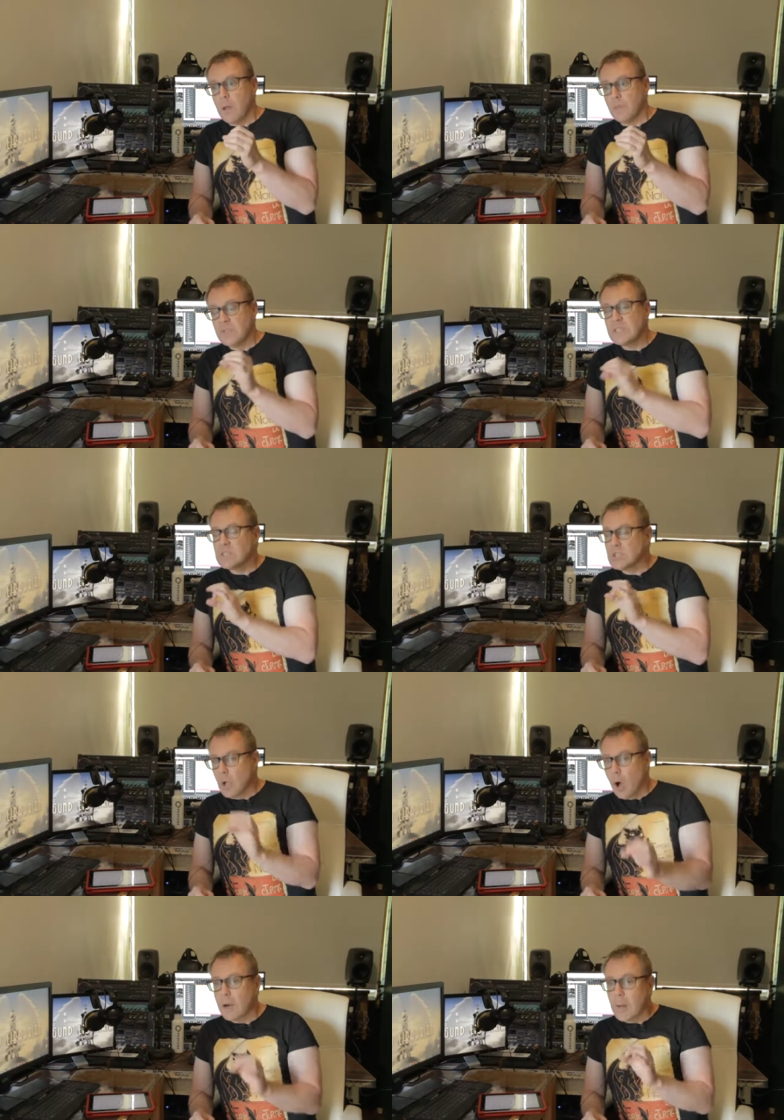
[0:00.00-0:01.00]
This is
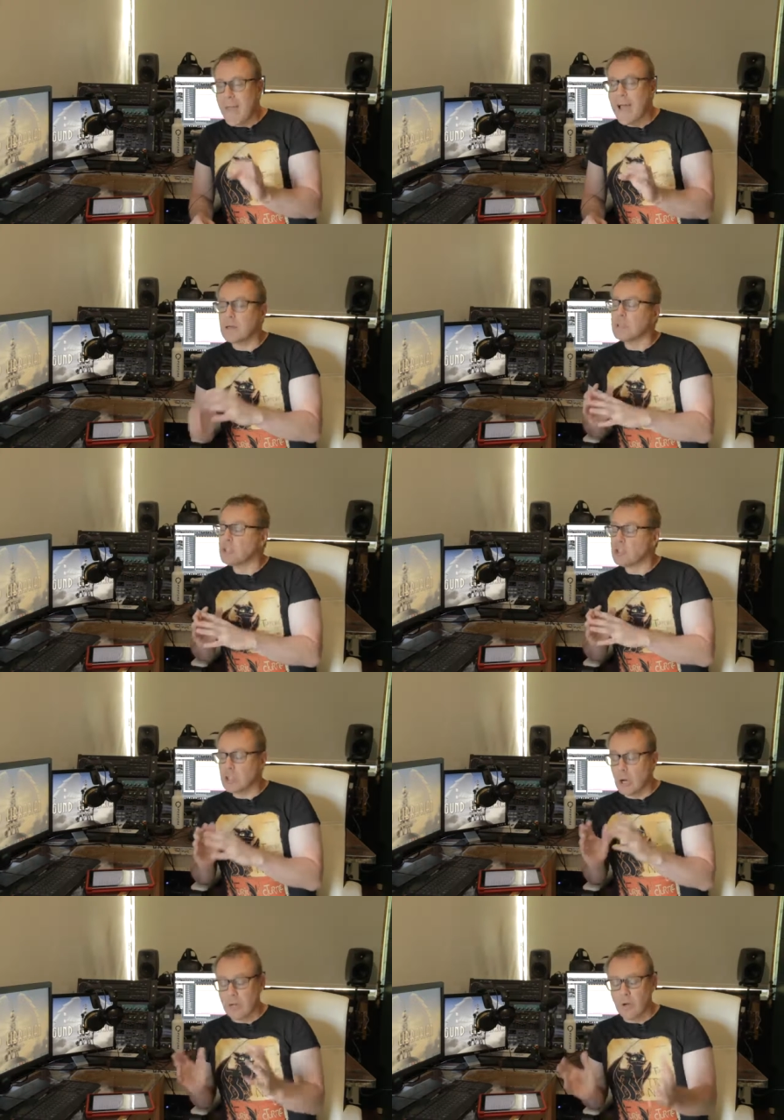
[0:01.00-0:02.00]
not about
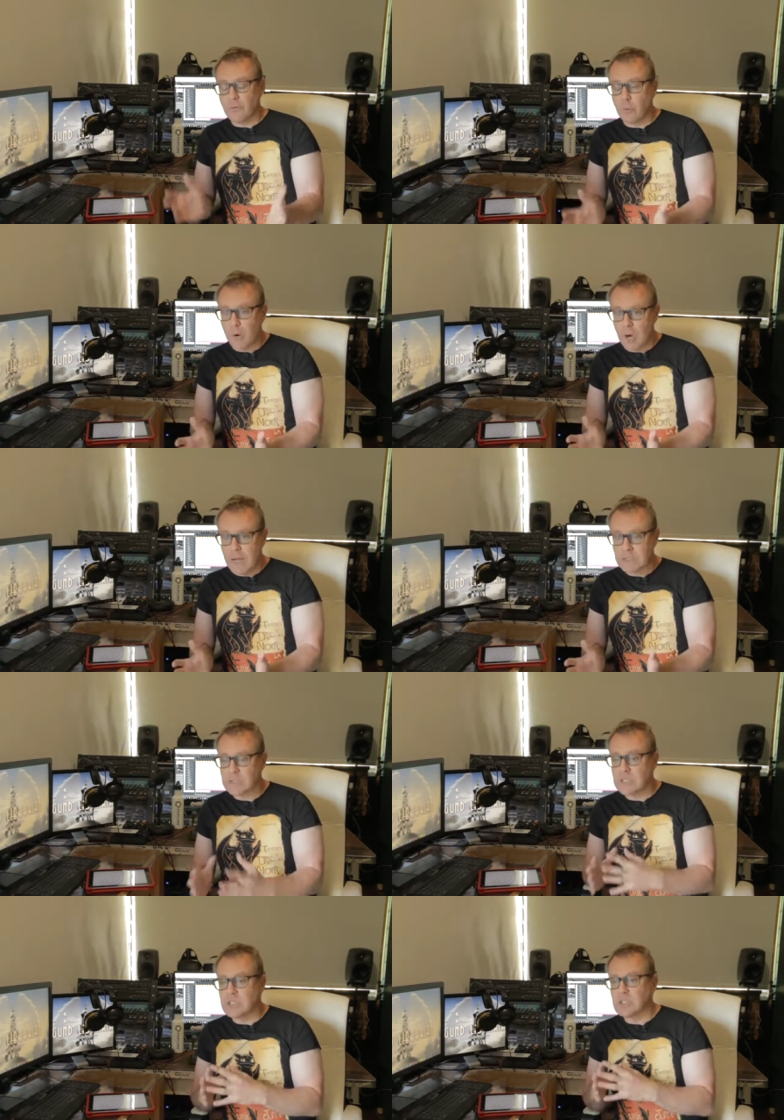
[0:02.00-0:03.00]
showing off your product.
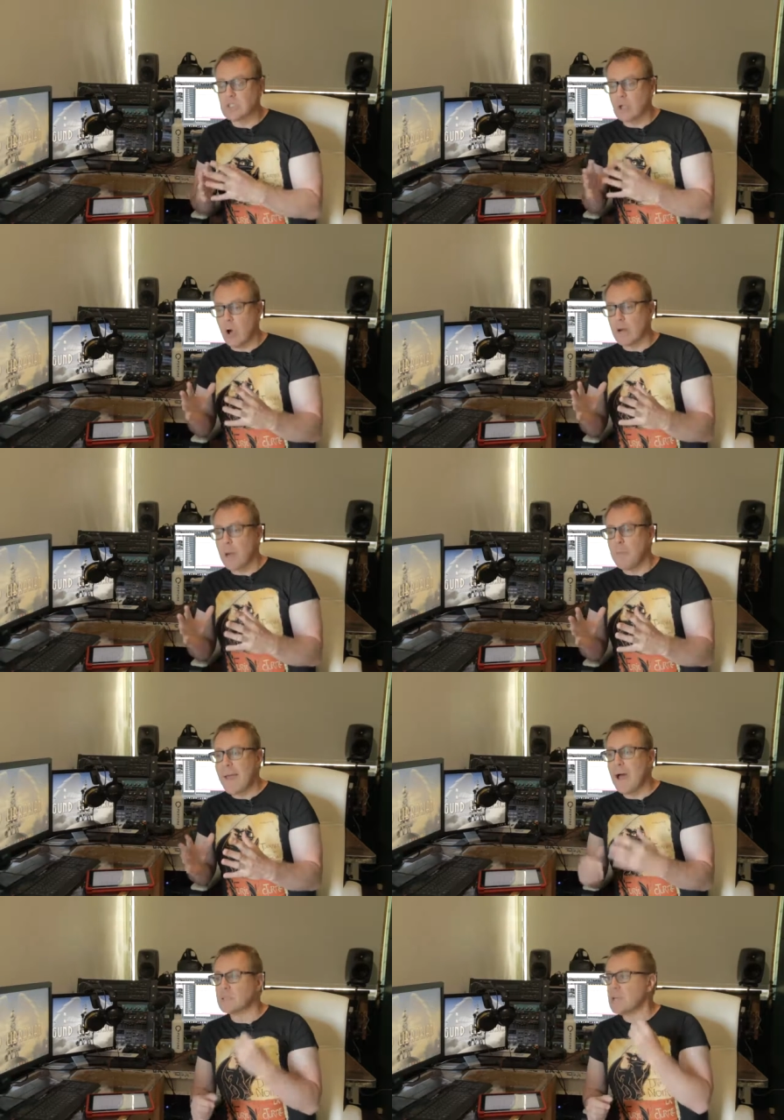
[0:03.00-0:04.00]
This is not
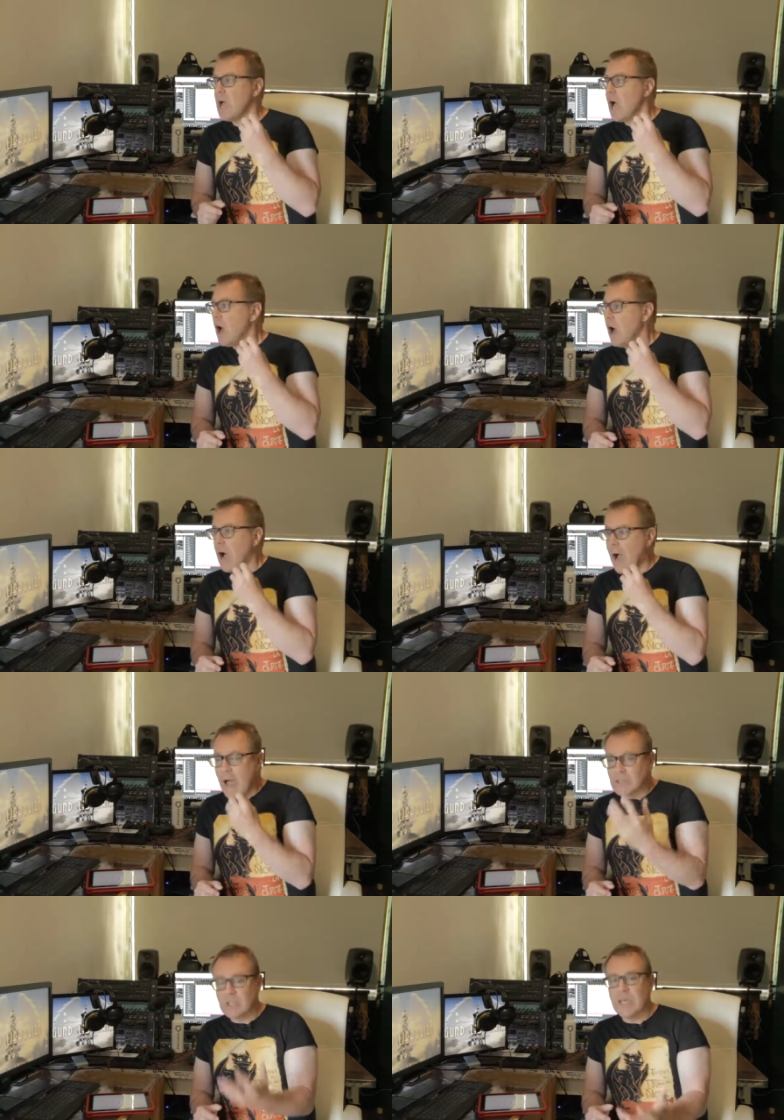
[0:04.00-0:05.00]
about
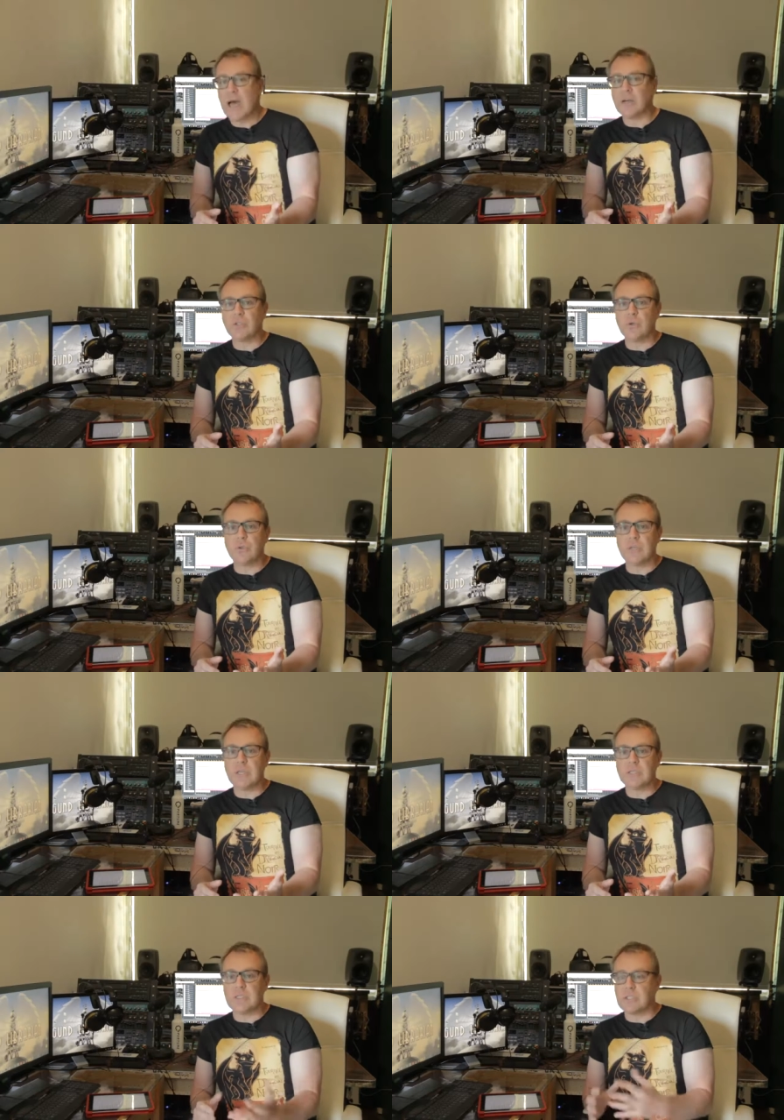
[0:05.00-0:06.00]
asking how to do
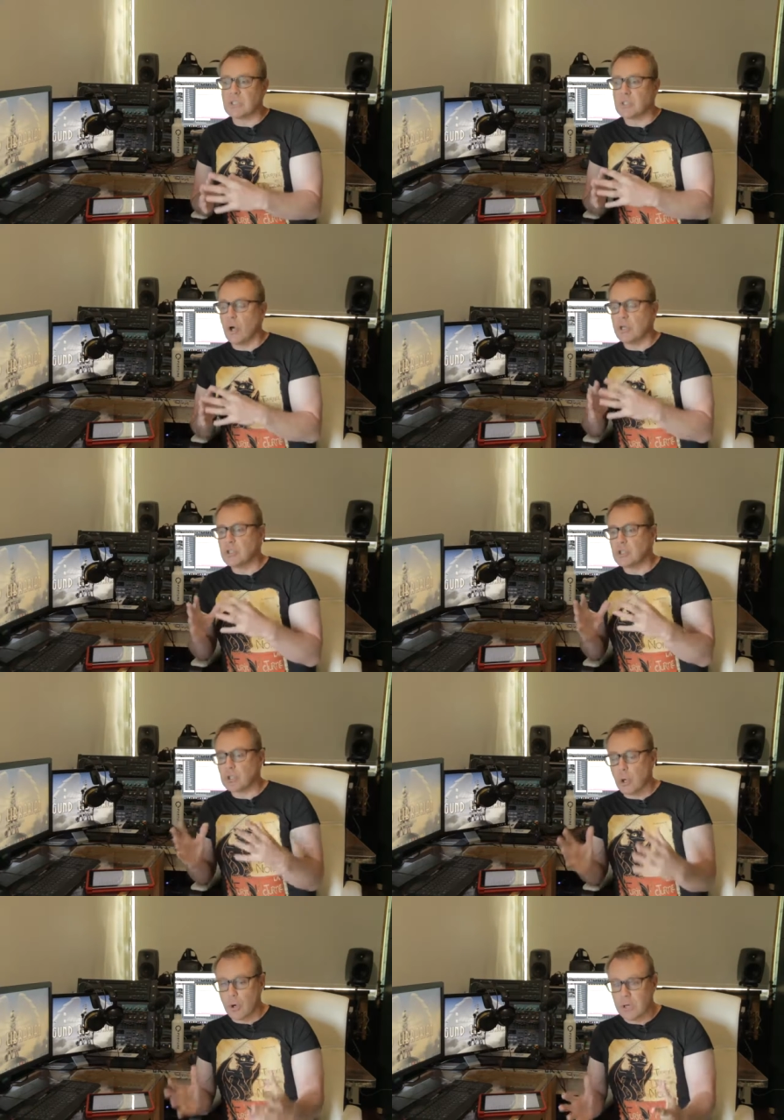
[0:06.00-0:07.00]
things. This is not a
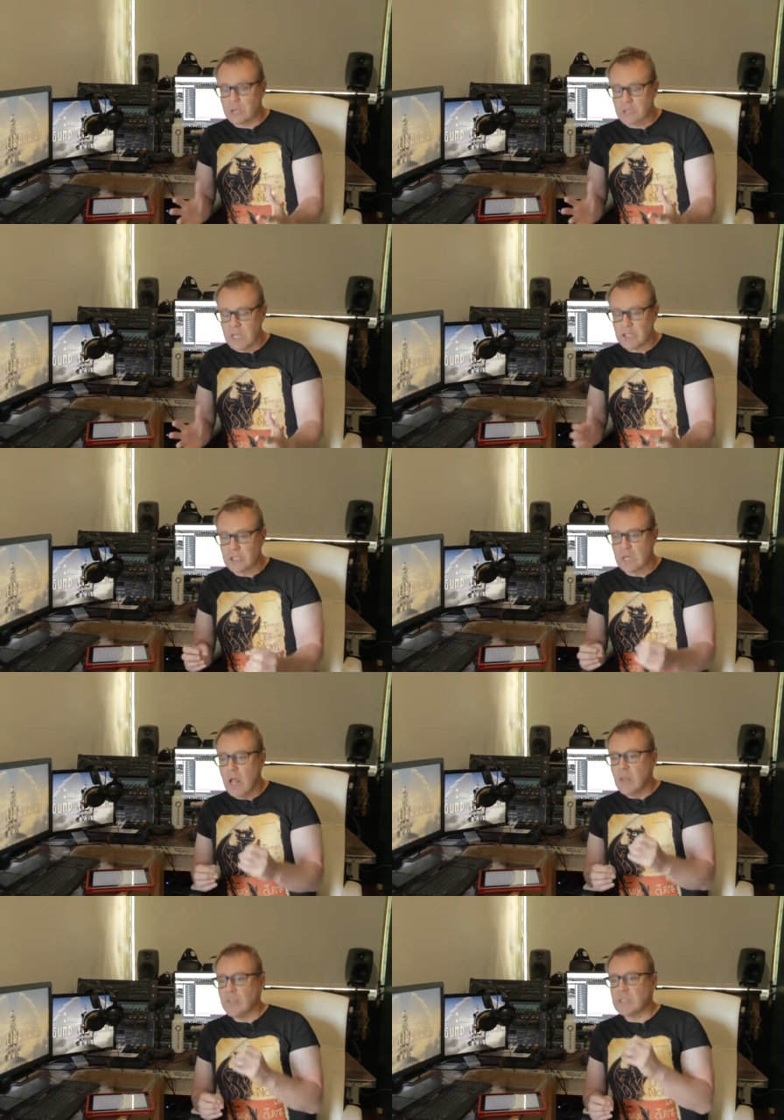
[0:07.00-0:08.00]
tutorial session.
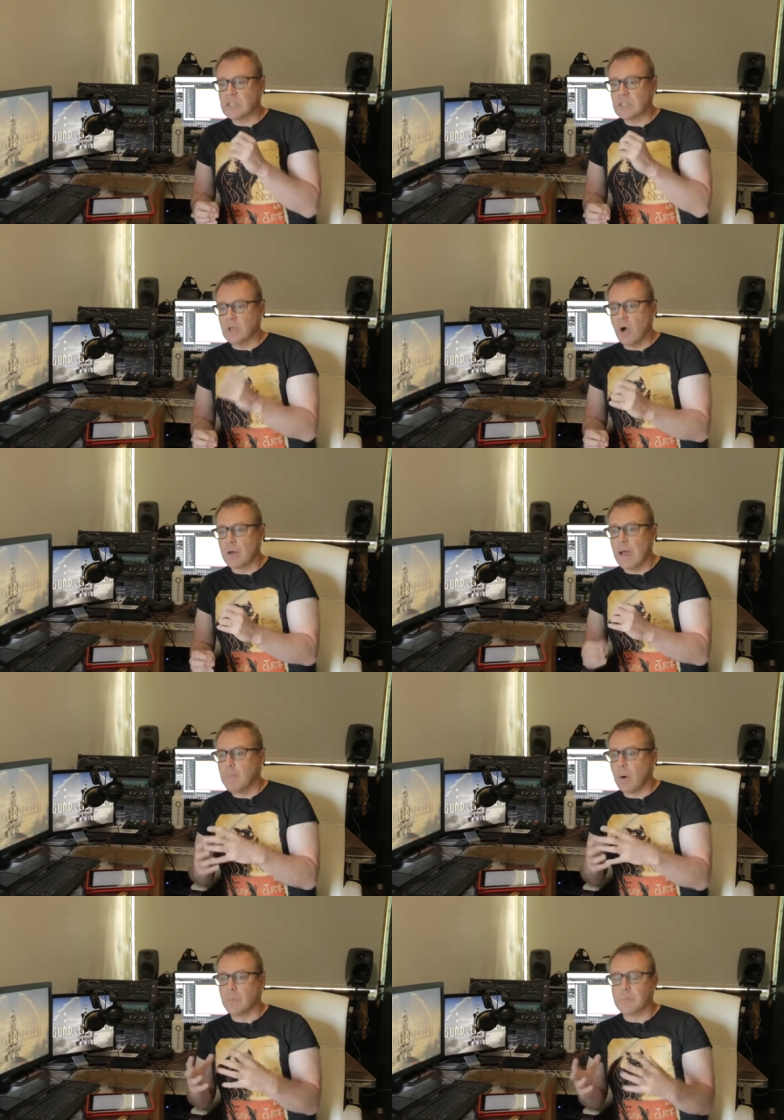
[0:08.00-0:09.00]
This is not a
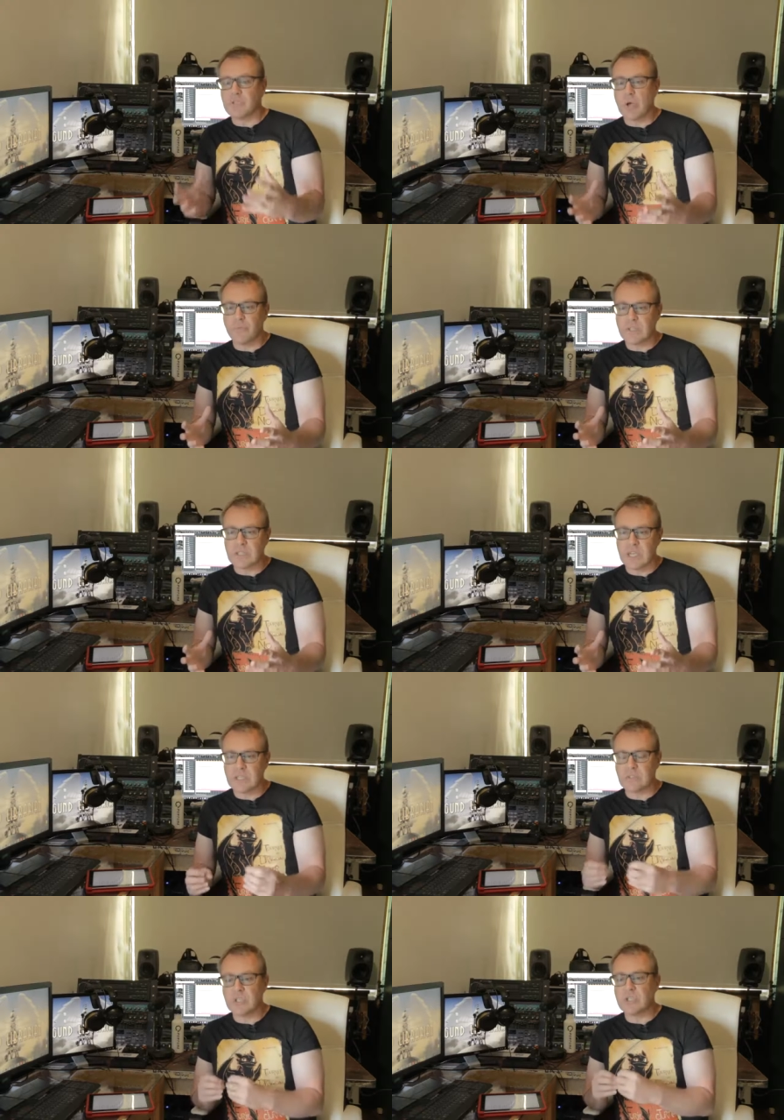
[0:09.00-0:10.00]
problem solving
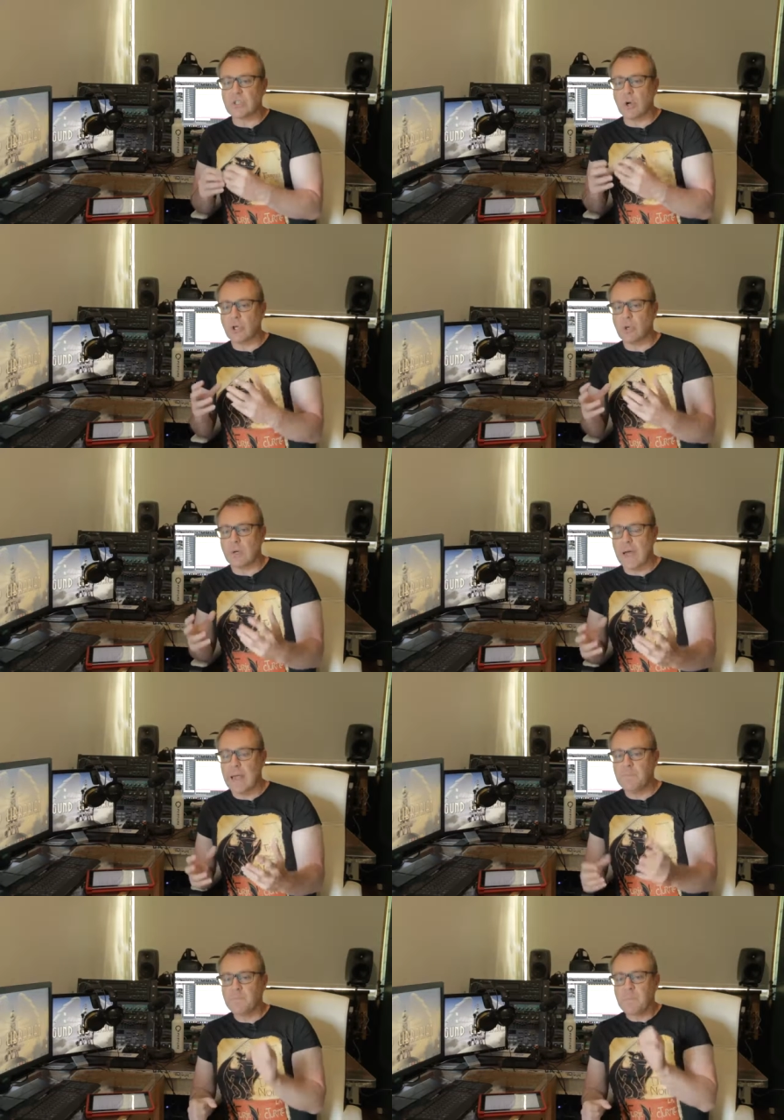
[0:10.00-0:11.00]
session. This is not Q&A.